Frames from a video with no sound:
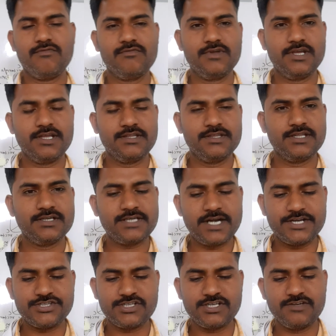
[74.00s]
in the
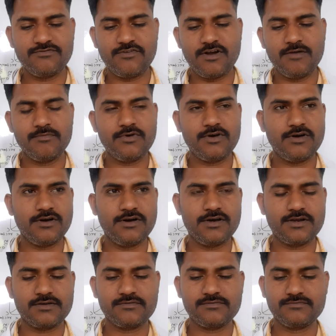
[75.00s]
traditional form
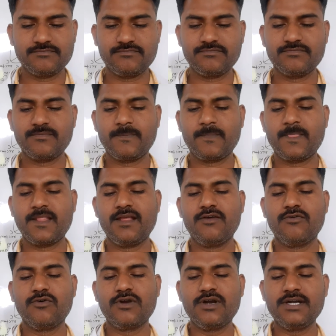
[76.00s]
or
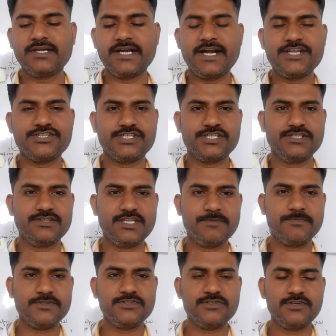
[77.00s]
oral tradition.
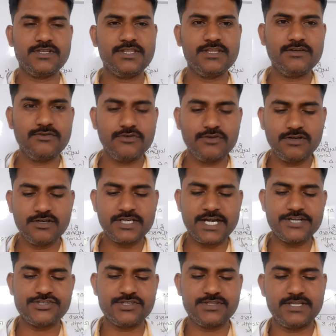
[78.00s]
They preserve in the oral
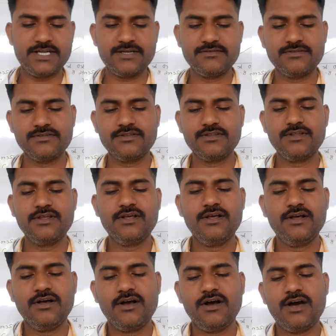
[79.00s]
tradition. That
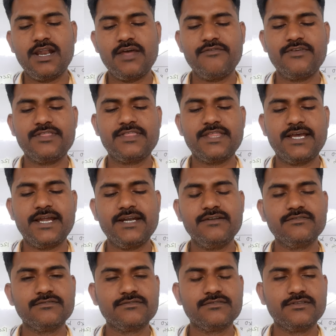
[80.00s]
along with
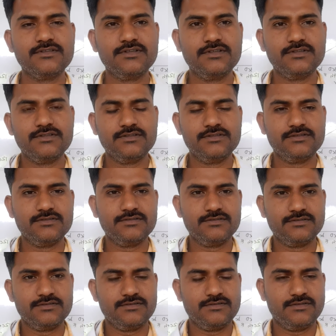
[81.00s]
that
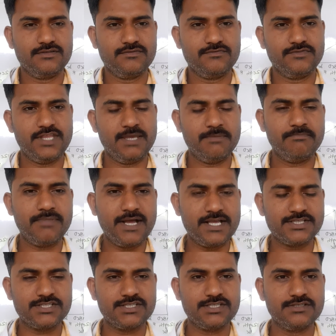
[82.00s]
they
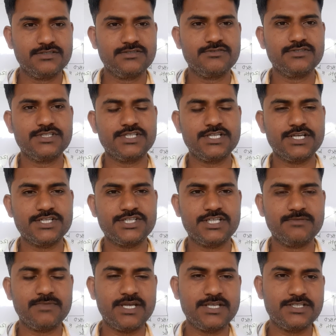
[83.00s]
passed to the
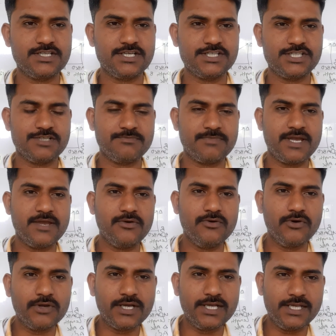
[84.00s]
generation by
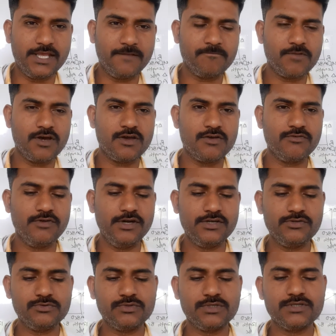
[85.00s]
orally or
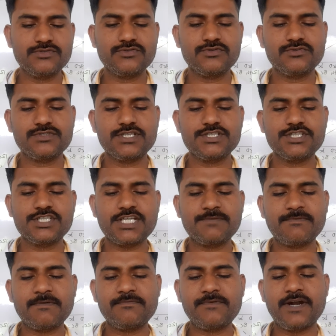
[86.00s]
word to word. So such a
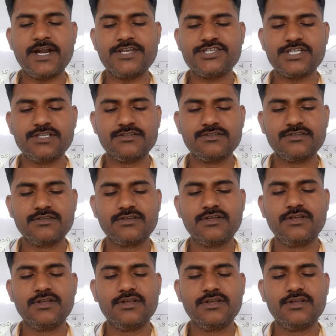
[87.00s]
type of tradition